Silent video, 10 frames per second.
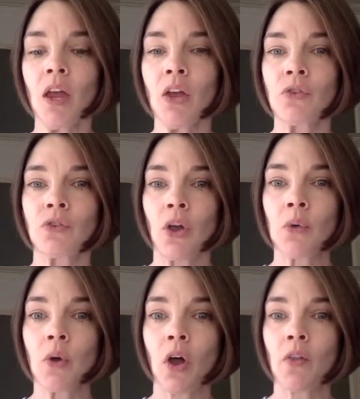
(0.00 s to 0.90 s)

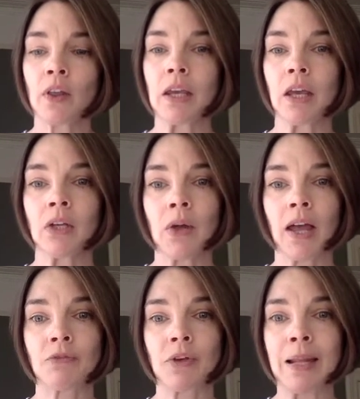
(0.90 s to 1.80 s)
So on here you
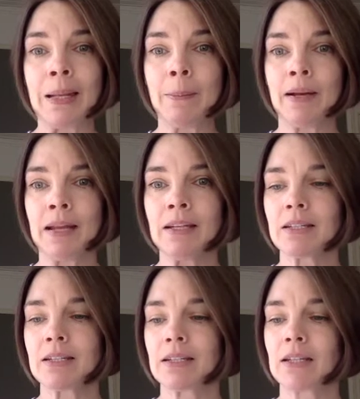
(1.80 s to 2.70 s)
have a lip
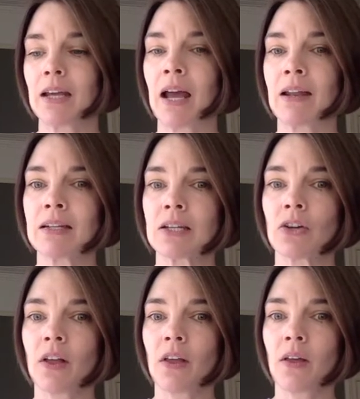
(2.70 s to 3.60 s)
plate, and
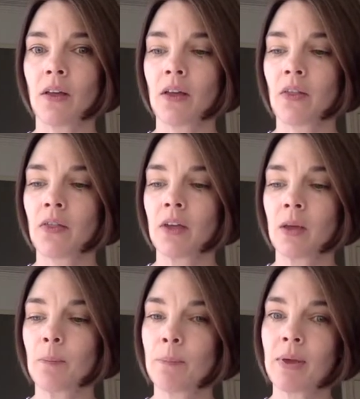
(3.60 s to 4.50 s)

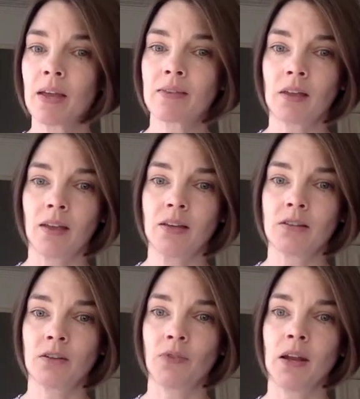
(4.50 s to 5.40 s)
the big side
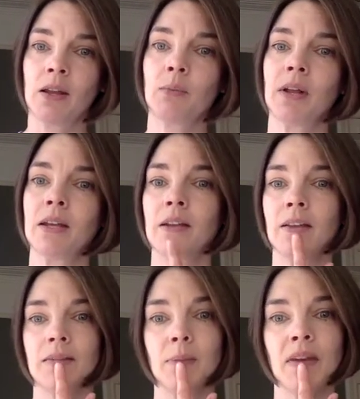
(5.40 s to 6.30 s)
of that lip plate
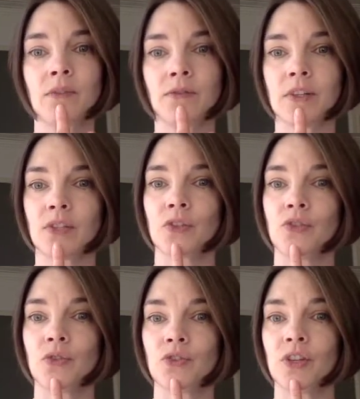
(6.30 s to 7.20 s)
is the bit that fits
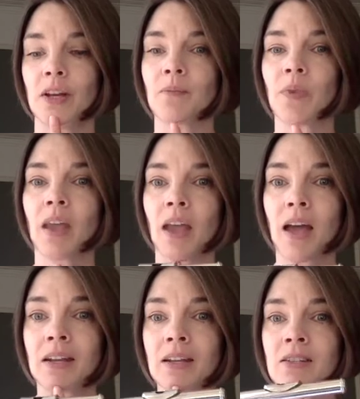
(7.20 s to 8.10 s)
onto your chin,
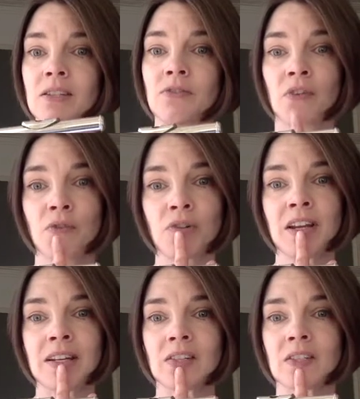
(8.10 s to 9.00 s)
and it needs to fit
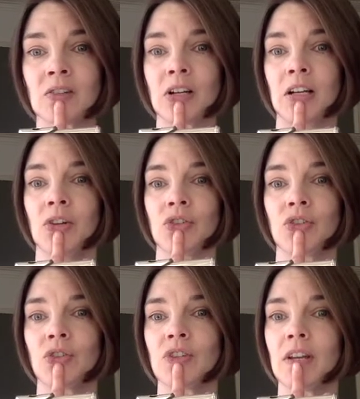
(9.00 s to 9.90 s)
really snugly
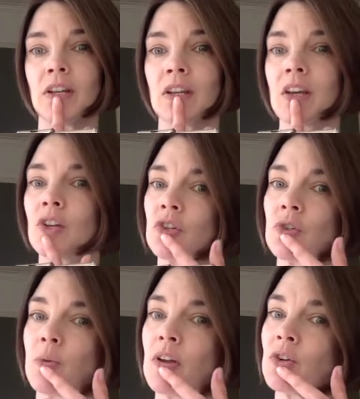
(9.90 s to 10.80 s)
onto your chin,
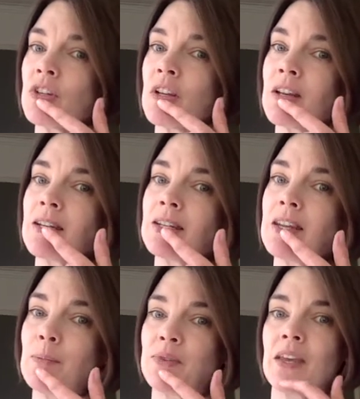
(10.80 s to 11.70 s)
just where your chin
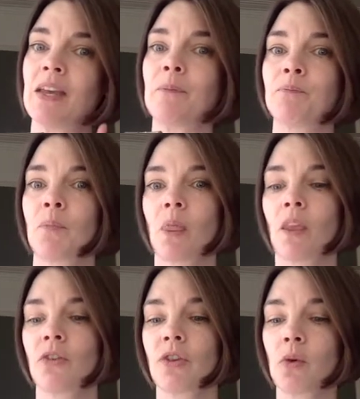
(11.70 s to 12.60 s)
dips in.
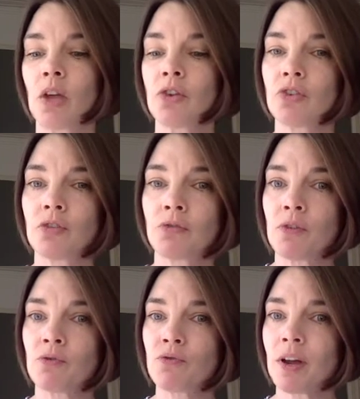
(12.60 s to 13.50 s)
So it should
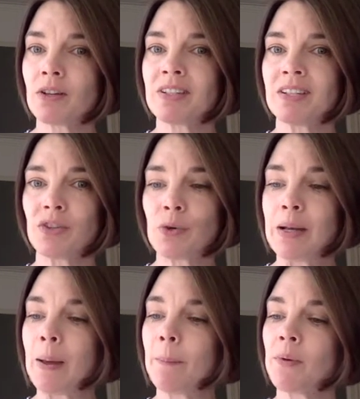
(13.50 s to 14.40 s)
fit right underneath your
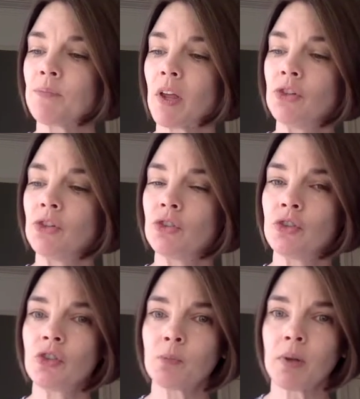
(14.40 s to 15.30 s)
lip, and you
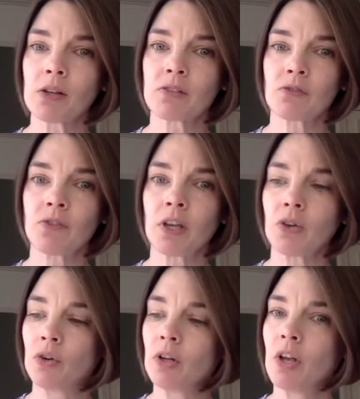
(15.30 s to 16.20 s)
should just be able to
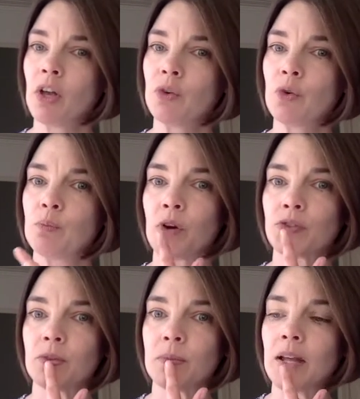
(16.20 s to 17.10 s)
feel your
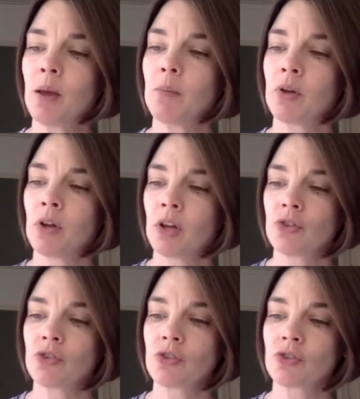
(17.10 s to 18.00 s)
bottom lip
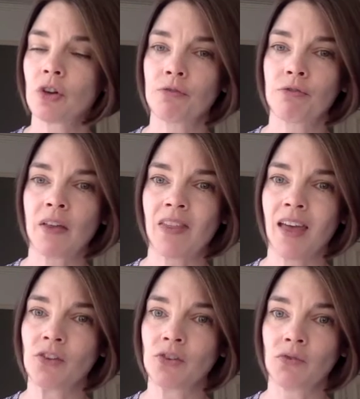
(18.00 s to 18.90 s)
just covering the
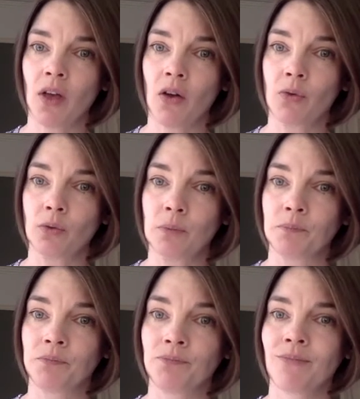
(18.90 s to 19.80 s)
edge of that hole,
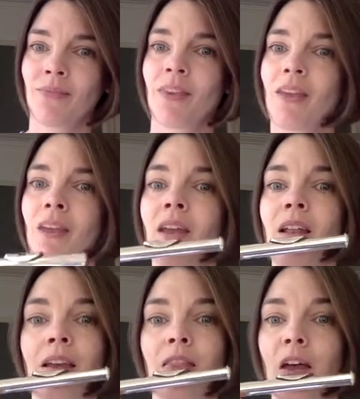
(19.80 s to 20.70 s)

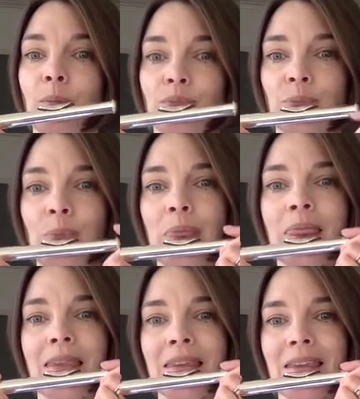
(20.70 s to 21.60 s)
like that.
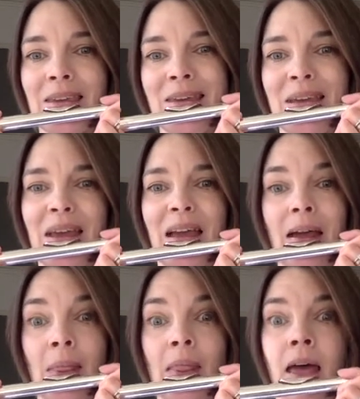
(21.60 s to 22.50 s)

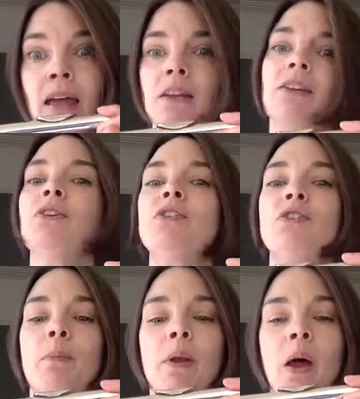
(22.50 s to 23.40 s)
And then you need
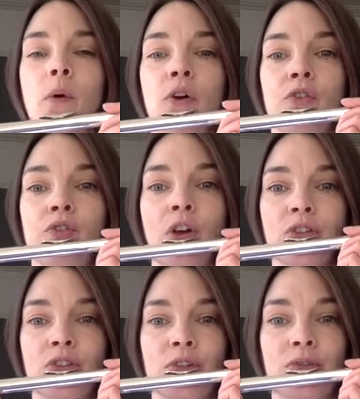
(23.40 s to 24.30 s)
to blow across
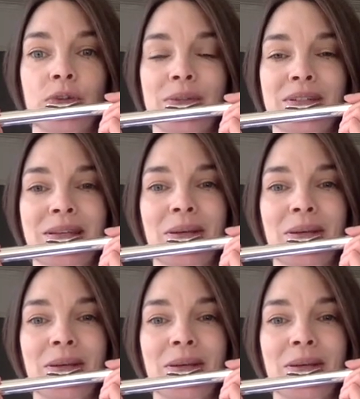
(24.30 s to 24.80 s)
the flute